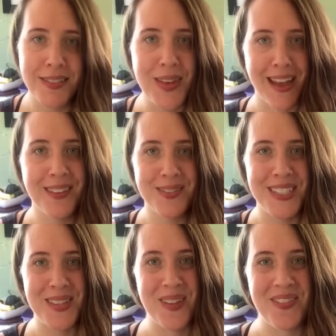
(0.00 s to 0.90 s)
Okay,
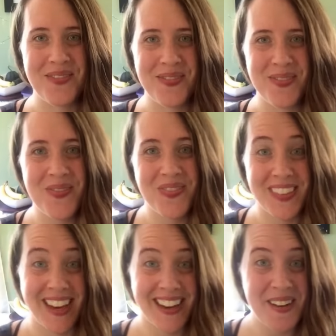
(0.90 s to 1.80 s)
reason one.
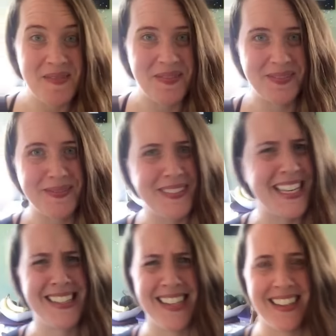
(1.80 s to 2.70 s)
Got it?
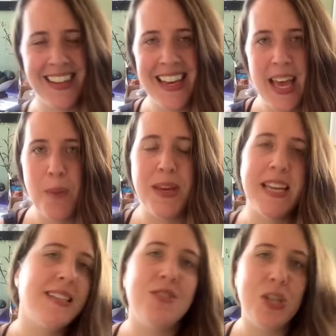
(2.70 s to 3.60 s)
Easy.
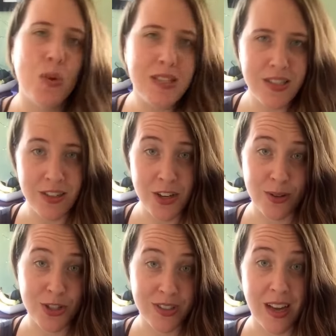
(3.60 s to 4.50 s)
Because if she wants you to
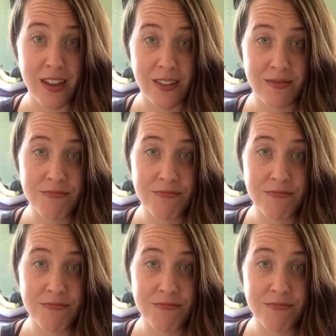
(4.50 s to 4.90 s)
know, she'll tell you.